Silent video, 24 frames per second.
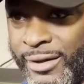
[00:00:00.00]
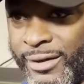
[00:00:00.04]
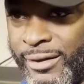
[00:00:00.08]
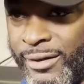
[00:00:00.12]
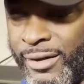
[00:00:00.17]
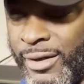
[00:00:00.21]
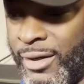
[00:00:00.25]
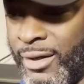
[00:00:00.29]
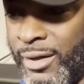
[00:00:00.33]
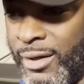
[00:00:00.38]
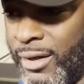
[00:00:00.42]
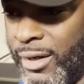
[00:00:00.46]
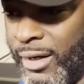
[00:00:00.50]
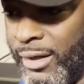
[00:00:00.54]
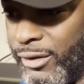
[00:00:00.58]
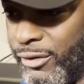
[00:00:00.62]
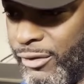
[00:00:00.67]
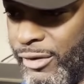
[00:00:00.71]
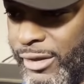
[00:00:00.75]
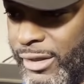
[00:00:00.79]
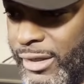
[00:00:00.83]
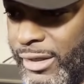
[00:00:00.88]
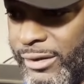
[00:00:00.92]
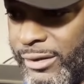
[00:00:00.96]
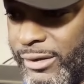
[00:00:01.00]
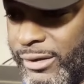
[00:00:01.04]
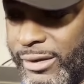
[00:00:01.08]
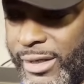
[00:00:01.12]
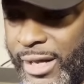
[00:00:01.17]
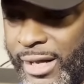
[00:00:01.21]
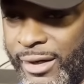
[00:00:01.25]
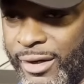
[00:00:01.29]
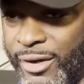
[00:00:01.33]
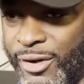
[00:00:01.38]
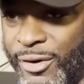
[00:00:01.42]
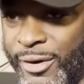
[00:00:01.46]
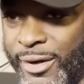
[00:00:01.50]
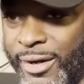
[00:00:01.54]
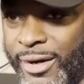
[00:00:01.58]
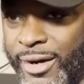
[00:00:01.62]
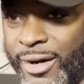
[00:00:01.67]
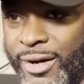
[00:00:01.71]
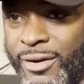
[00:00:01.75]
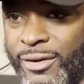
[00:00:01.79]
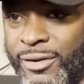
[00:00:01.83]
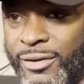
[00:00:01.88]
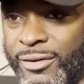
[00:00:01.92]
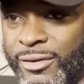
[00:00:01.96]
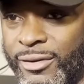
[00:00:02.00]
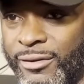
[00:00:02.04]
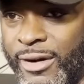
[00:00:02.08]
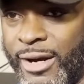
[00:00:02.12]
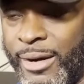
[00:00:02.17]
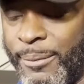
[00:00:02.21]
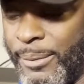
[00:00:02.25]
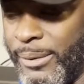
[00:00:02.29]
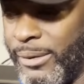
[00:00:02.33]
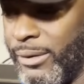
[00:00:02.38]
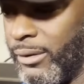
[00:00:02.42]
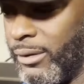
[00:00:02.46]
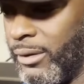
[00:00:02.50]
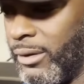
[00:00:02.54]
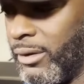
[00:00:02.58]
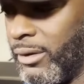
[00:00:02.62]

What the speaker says: And 3 years is not long at all, right? But